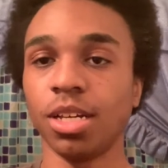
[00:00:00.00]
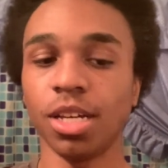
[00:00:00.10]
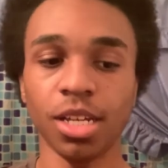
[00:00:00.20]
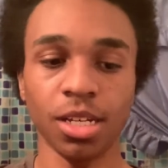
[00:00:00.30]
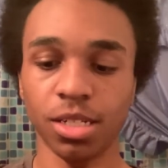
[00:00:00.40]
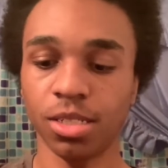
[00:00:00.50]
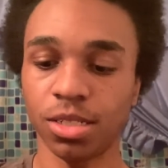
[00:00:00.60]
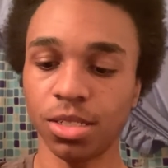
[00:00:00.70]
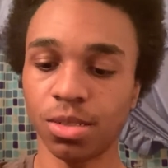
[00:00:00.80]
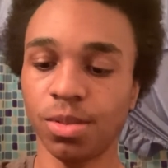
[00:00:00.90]

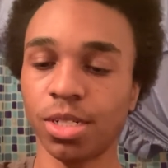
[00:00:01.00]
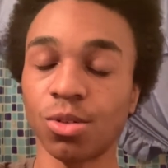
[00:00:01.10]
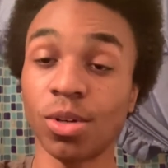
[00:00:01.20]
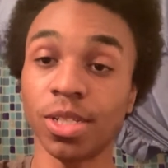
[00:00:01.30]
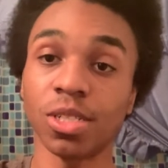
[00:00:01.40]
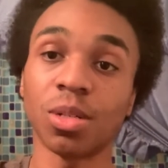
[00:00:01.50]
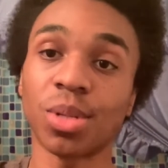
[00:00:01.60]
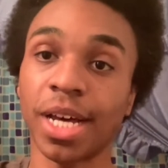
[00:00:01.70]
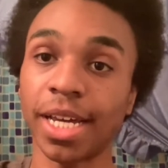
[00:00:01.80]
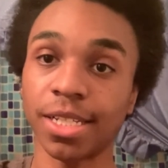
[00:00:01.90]
and we are going to
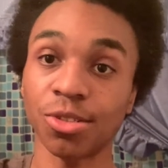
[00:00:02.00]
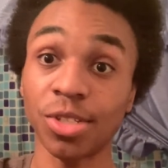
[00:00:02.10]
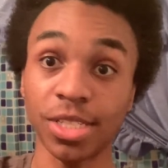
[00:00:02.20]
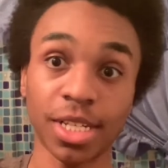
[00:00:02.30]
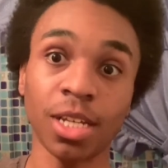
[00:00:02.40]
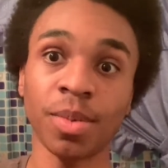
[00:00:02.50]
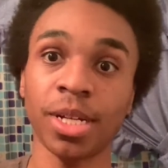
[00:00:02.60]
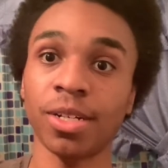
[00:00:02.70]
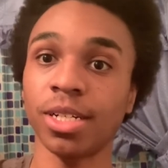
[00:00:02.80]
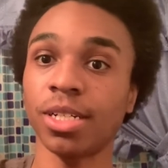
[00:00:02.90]
apply it to the same
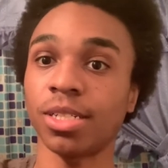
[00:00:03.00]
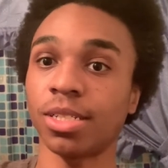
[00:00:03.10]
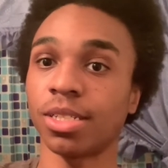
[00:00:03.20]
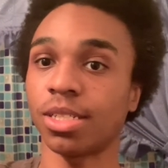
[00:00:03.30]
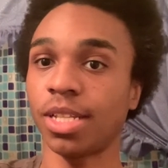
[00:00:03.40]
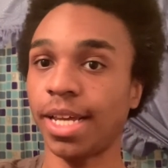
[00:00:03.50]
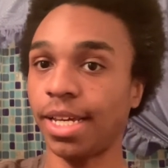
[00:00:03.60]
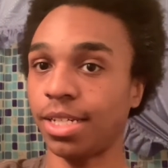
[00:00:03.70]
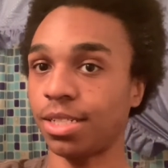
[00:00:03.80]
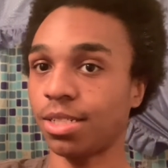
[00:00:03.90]
areas
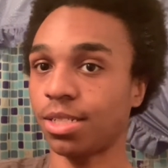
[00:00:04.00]
that